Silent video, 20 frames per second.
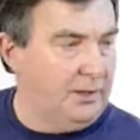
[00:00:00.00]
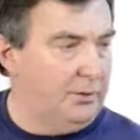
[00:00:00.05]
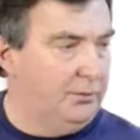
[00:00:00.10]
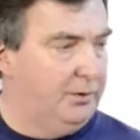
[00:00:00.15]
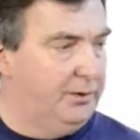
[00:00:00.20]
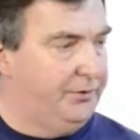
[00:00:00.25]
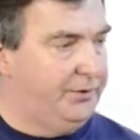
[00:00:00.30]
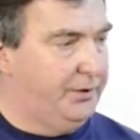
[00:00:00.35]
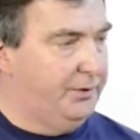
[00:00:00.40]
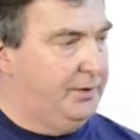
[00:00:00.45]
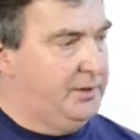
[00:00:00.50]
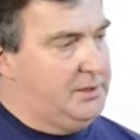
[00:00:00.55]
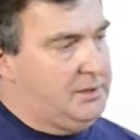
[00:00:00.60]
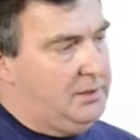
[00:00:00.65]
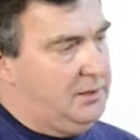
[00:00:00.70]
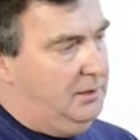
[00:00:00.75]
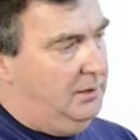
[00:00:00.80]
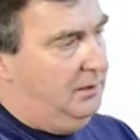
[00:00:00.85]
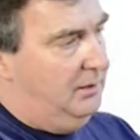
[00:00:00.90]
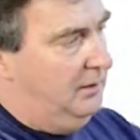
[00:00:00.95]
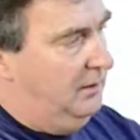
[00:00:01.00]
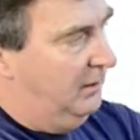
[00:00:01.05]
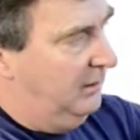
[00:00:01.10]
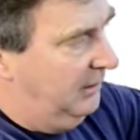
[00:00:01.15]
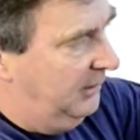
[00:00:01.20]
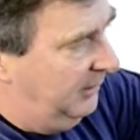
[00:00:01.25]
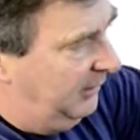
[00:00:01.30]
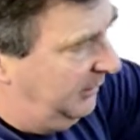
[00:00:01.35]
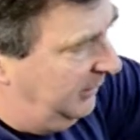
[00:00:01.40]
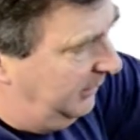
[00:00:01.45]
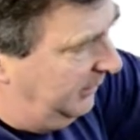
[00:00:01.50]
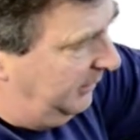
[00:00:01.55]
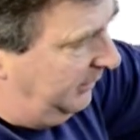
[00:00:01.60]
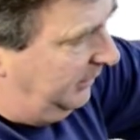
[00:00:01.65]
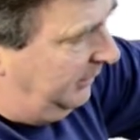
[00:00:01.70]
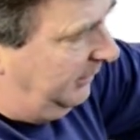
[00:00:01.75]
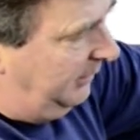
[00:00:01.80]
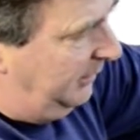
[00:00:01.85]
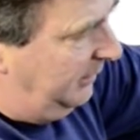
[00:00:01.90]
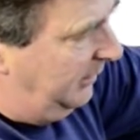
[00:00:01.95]
I will do is
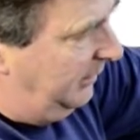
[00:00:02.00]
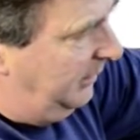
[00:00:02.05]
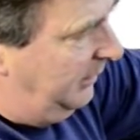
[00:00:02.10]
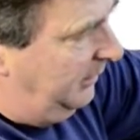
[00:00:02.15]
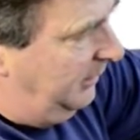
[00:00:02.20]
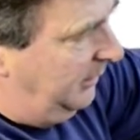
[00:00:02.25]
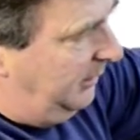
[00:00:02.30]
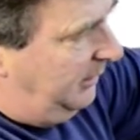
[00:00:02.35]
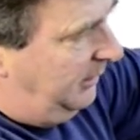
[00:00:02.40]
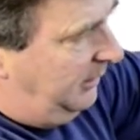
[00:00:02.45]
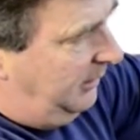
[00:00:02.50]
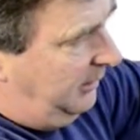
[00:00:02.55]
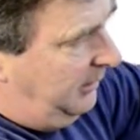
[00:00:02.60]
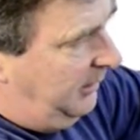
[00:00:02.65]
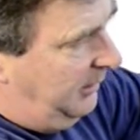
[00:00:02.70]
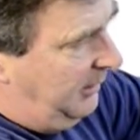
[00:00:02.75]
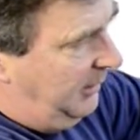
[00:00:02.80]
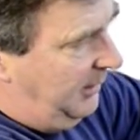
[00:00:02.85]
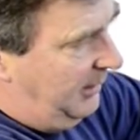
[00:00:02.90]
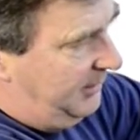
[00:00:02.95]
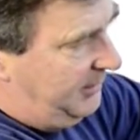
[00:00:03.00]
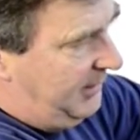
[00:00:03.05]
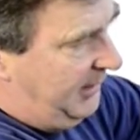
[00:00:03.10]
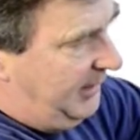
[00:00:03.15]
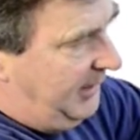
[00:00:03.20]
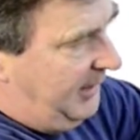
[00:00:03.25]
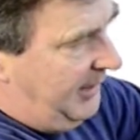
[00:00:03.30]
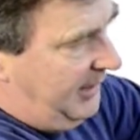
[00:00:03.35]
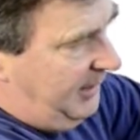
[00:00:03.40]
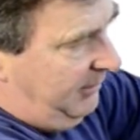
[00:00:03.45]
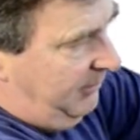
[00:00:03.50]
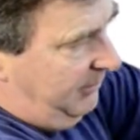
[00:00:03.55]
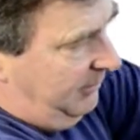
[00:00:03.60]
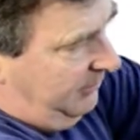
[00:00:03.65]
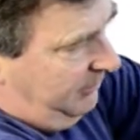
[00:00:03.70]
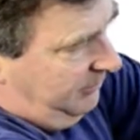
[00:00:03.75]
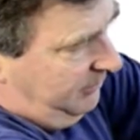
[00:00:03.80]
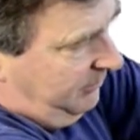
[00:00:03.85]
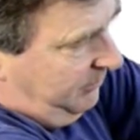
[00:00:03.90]
I'll take it out.